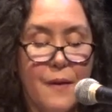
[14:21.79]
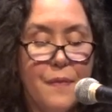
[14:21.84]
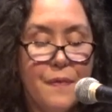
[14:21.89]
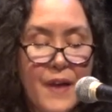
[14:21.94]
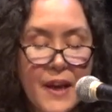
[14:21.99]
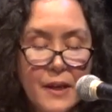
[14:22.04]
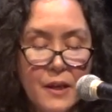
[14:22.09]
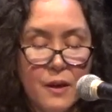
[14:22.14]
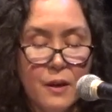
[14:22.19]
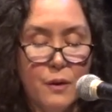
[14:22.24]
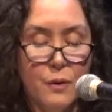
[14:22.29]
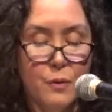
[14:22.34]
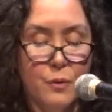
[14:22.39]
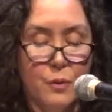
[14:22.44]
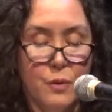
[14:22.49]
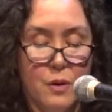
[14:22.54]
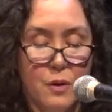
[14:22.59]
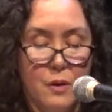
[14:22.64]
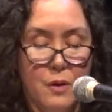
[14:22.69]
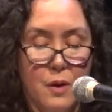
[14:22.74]
Thank
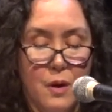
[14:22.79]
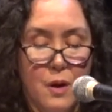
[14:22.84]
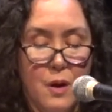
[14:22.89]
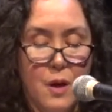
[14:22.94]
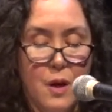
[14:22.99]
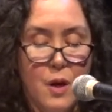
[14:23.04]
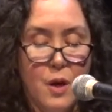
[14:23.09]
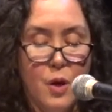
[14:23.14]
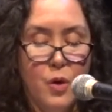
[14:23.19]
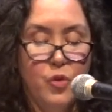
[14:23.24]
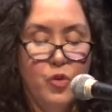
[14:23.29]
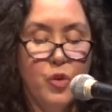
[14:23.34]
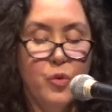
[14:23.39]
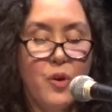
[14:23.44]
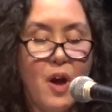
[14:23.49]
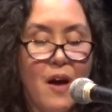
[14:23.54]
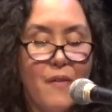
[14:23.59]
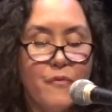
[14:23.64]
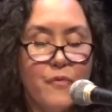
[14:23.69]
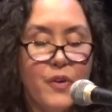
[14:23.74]
you. Do
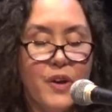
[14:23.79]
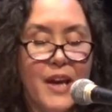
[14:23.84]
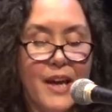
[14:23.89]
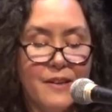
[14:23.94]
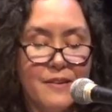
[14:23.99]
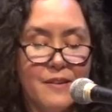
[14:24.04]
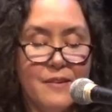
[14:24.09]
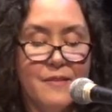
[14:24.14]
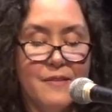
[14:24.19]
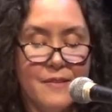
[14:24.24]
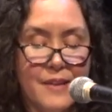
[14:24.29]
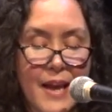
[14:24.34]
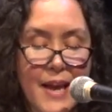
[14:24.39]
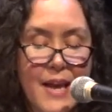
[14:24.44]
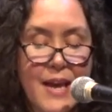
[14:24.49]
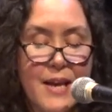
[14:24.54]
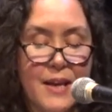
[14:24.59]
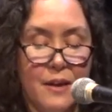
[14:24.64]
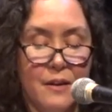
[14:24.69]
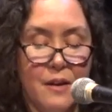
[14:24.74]
not forget to
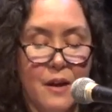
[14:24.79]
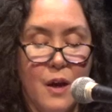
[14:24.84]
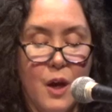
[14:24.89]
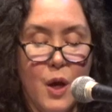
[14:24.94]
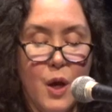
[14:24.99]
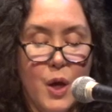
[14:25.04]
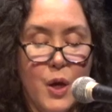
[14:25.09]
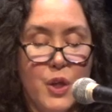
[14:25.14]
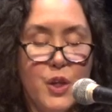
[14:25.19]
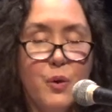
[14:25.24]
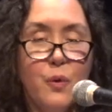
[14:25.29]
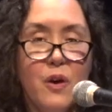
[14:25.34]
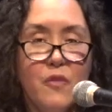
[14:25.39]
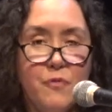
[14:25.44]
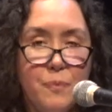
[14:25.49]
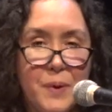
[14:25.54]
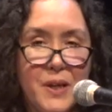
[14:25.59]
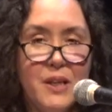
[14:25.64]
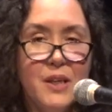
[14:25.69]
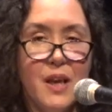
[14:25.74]
say it. You
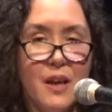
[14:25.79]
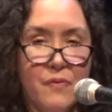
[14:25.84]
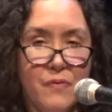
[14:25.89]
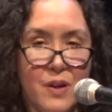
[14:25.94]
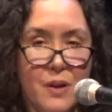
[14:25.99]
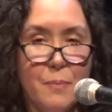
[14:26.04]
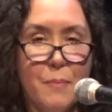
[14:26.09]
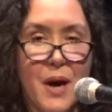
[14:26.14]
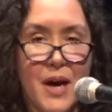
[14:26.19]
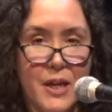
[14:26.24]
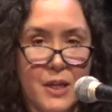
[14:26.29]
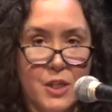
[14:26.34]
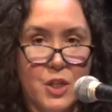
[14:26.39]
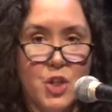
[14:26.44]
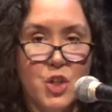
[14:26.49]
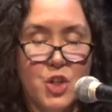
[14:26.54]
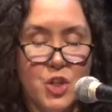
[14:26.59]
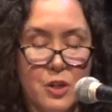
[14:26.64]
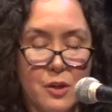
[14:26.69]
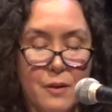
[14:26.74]
have been given
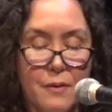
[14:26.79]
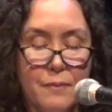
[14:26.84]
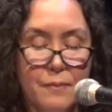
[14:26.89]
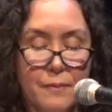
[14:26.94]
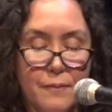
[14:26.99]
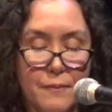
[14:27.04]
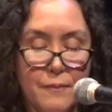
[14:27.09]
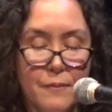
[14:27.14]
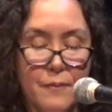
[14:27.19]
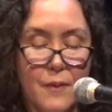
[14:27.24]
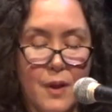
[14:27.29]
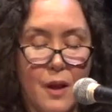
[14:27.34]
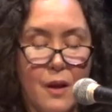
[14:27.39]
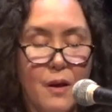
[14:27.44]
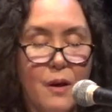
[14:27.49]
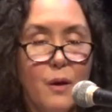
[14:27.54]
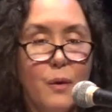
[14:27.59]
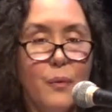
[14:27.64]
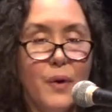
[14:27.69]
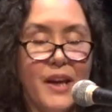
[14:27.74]
much.
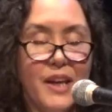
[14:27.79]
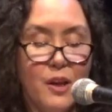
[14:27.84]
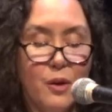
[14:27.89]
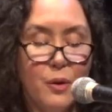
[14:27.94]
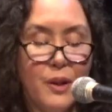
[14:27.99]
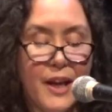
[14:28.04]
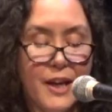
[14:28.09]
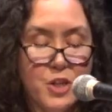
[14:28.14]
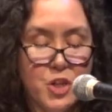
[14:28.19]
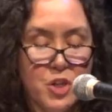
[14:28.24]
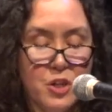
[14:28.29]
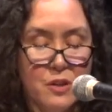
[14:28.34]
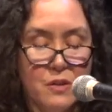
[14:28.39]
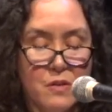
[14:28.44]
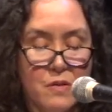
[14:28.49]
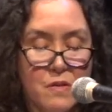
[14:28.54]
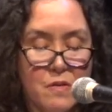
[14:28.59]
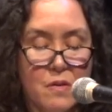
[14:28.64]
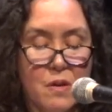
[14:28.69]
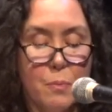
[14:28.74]

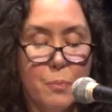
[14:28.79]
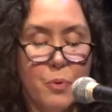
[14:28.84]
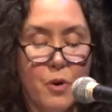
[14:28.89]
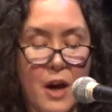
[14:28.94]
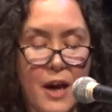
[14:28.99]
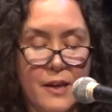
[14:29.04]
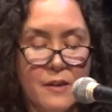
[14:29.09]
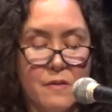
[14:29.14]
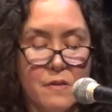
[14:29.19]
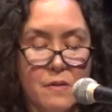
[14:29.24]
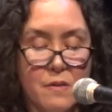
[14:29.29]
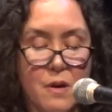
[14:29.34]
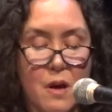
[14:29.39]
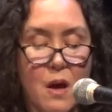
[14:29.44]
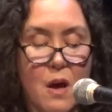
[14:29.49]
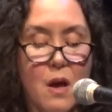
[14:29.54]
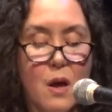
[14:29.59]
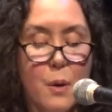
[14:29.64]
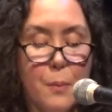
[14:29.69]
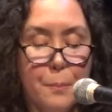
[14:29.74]
Regulations, price,
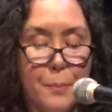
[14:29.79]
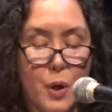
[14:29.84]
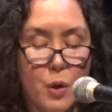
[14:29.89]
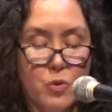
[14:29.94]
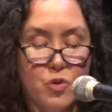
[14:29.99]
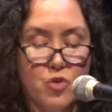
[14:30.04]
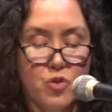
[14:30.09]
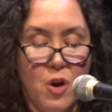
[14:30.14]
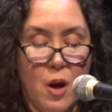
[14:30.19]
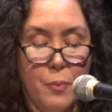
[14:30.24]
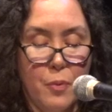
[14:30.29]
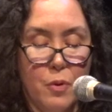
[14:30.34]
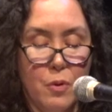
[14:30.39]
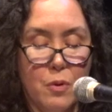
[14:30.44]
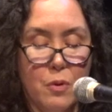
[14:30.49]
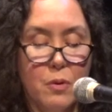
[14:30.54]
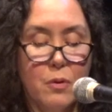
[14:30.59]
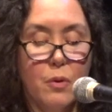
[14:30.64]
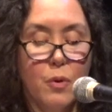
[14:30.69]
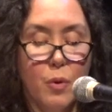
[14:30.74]
boat
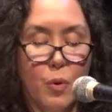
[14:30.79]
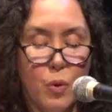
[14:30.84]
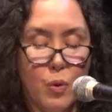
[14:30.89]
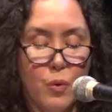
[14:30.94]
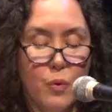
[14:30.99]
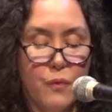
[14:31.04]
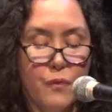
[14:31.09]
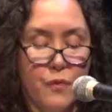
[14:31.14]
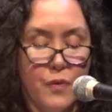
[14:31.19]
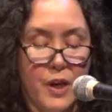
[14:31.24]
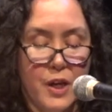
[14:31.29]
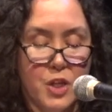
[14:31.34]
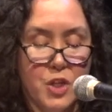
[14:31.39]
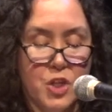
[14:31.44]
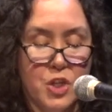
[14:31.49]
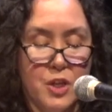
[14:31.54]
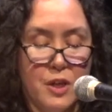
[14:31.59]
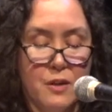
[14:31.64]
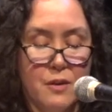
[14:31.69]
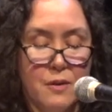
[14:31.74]
trouble, crew
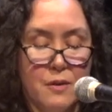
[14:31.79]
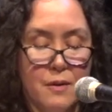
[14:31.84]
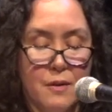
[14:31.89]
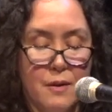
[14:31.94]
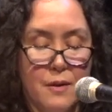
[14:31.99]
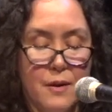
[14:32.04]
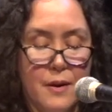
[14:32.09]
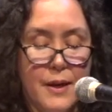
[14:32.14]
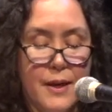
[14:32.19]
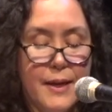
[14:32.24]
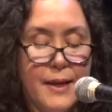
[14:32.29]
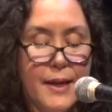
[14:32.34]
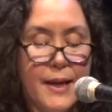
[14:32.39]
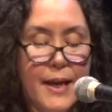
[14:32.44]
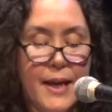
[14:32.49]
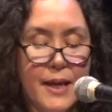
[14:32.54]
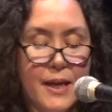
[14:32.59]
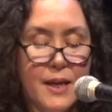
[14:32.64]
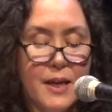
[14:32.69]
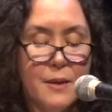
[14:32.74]
friction,
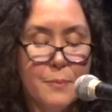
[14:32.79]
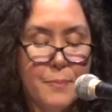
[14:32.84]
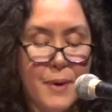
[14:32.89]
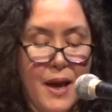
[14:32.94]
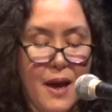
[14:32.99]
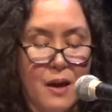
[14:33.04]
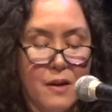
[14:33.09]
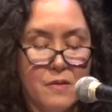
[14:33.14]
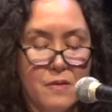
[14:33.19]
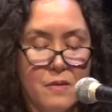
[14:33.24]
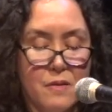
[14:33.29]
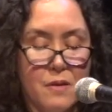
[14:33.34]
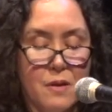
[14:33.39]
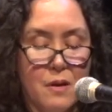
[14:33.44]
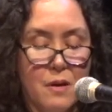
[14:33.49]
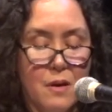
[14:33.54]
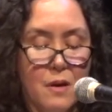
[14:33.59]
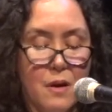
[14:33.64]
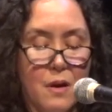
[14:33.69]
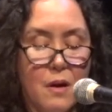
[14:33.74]
aching backs,
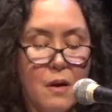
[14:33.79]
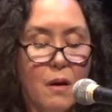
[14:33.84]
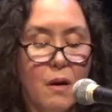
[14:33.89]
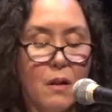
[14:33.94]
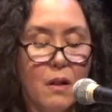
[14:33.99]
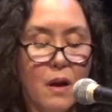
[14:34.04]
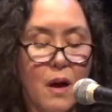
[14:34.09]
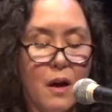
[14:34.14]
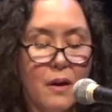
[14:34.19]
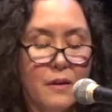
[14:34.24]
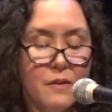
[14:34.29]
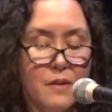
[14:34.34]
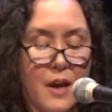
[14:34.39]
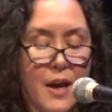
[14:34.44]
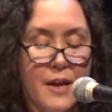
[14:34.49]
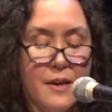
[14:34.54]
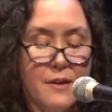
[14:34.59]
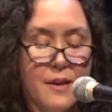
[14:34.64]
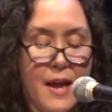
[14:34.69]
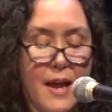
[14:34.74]

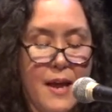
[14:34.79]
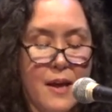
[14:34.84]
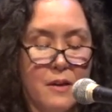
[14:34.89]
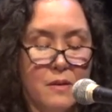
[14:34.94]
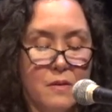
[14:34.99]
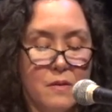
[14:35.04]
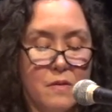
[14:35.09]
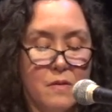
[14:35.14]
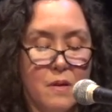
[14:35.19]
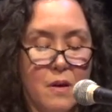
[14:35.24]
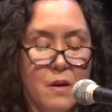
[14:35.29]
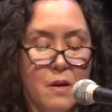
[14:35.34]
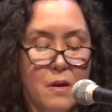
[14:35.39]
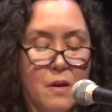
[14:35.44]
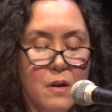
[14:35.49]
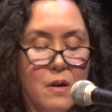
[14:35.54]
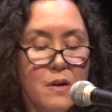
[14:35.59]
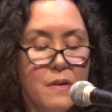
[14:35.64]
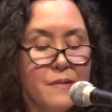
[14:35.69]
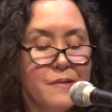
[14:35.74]
claw-tight hands,
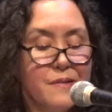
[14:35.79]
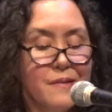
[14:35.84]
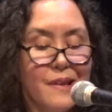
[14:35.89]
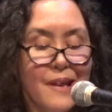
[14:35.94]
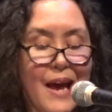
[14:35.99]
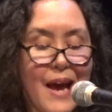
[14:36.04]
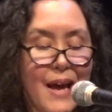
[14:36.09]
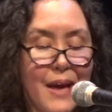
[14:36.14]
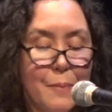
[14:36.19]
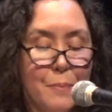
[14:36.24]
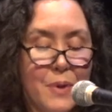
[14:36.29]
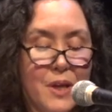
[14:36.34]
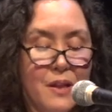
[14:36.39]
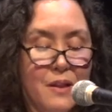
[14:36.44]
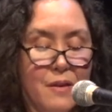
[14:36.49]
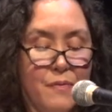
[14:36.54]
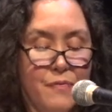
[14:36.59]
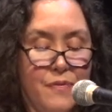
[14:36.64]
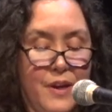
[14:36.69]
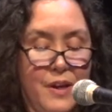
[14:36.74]
slime in
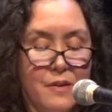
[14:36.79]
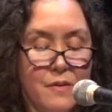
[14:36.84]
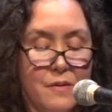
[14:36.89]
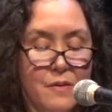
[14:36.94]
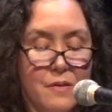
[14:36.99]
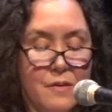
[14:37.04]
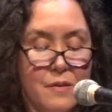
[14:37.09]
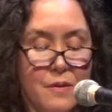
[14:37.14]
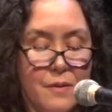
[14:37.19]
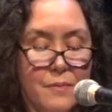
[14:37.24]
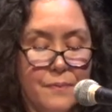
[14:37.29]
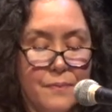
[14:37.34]
the face.